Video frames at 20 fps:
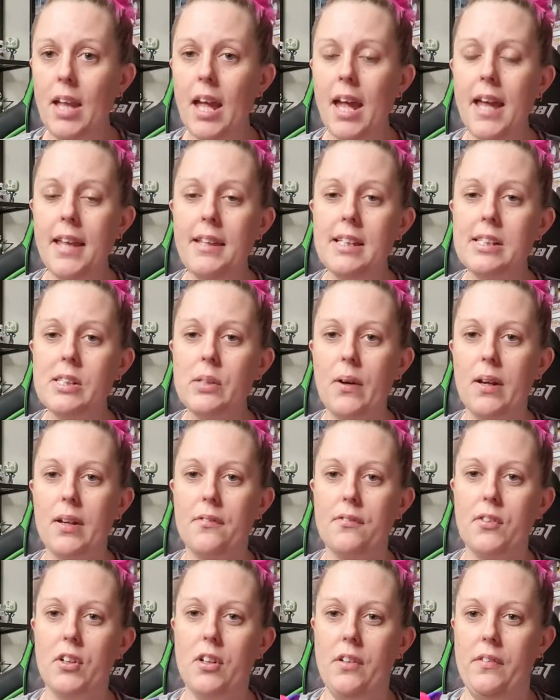And there's quite a
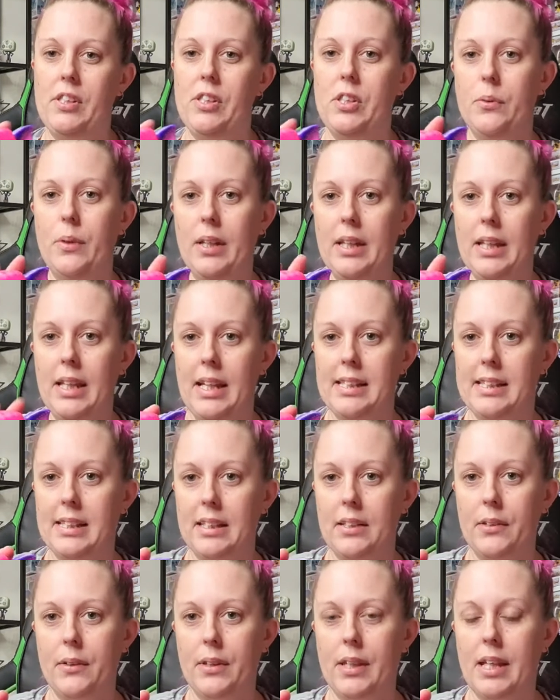few of us doing these
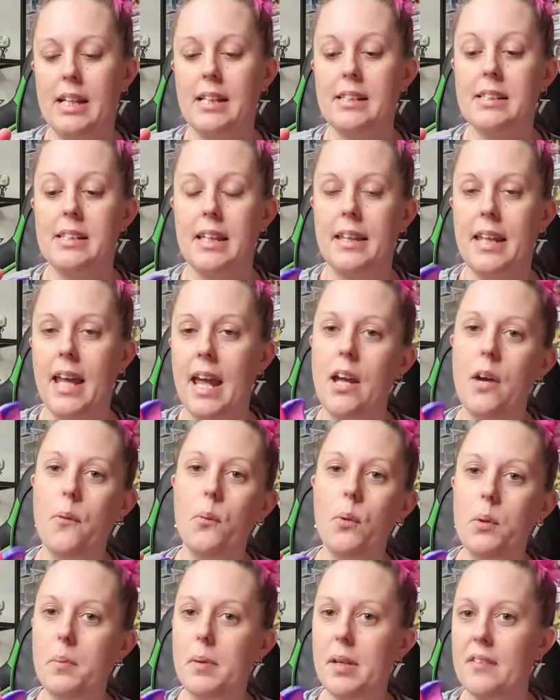little things and they
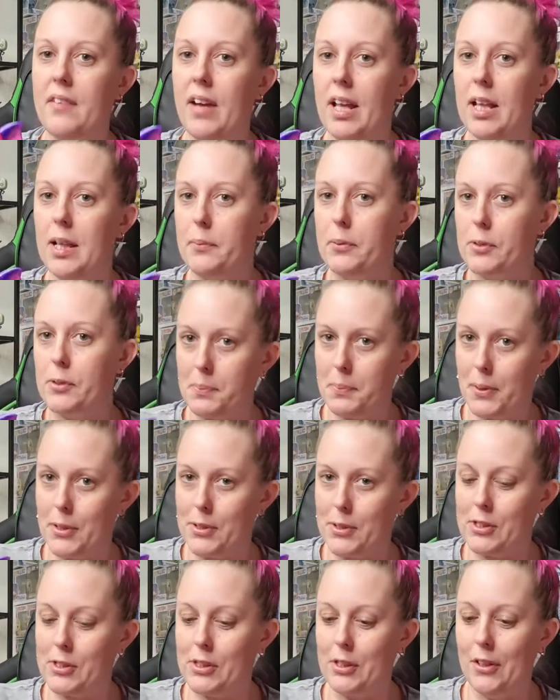will be available to
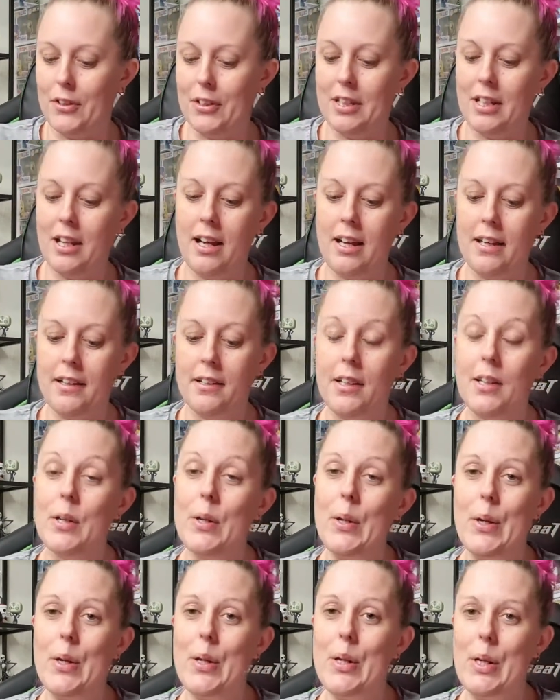purchase on the night.
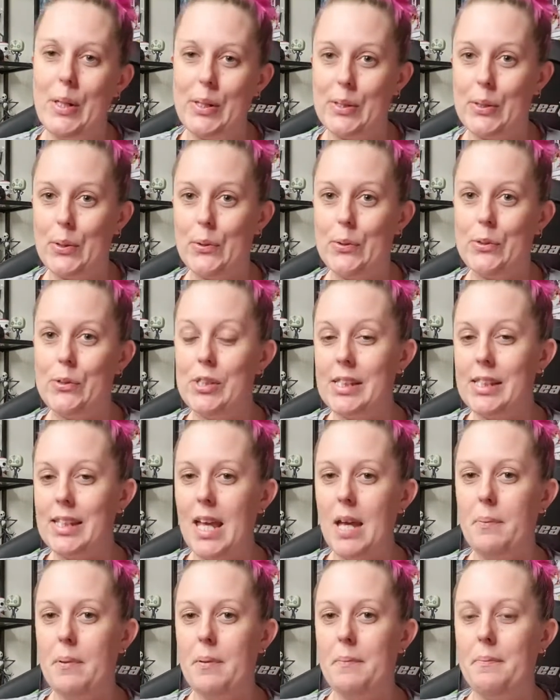So just
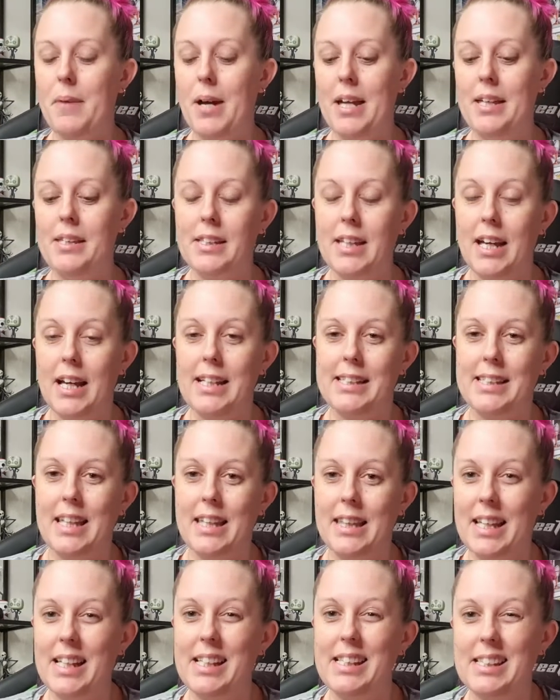keep in mind, guys,
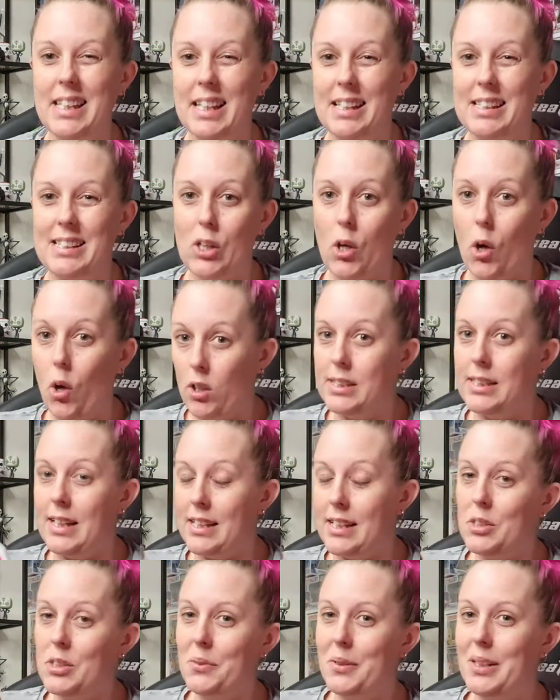that these things cost
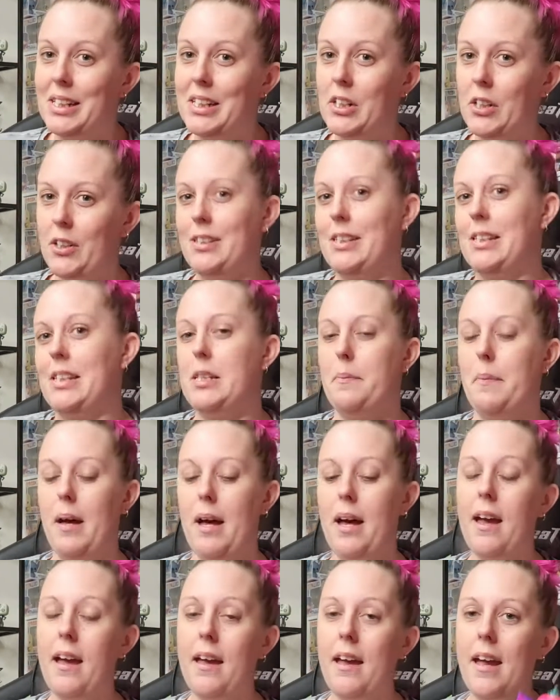us $20 to
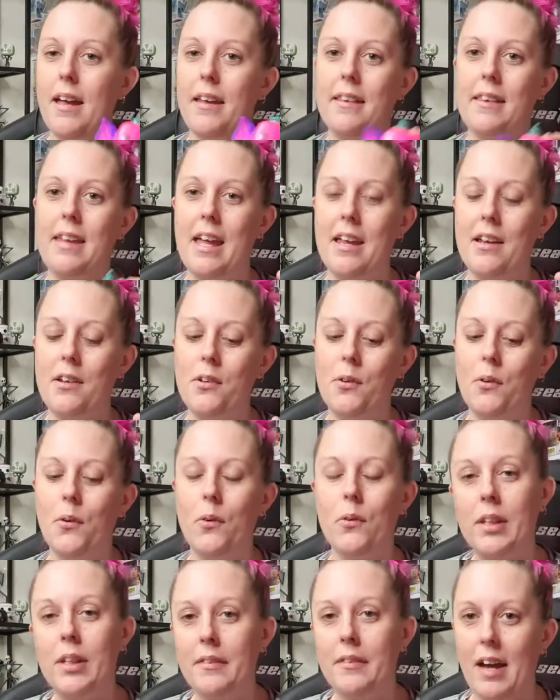buy and then
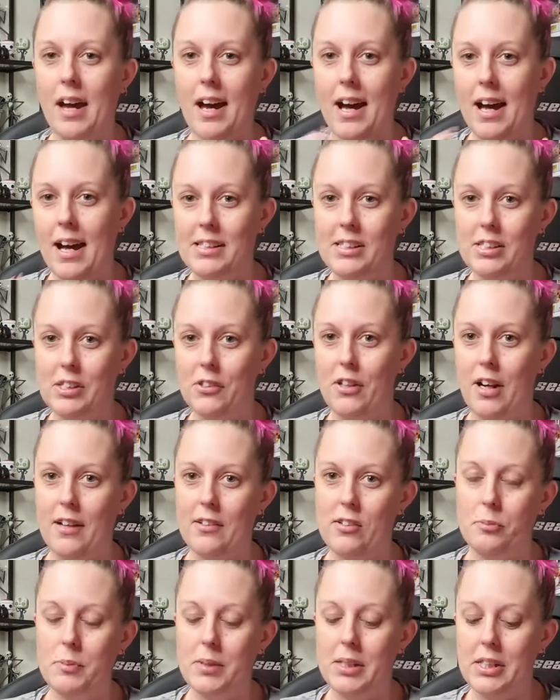all of our arts and
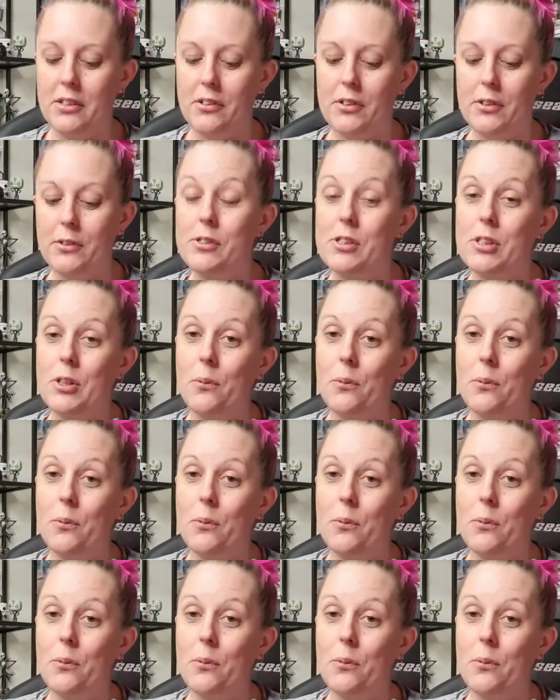crafts materials.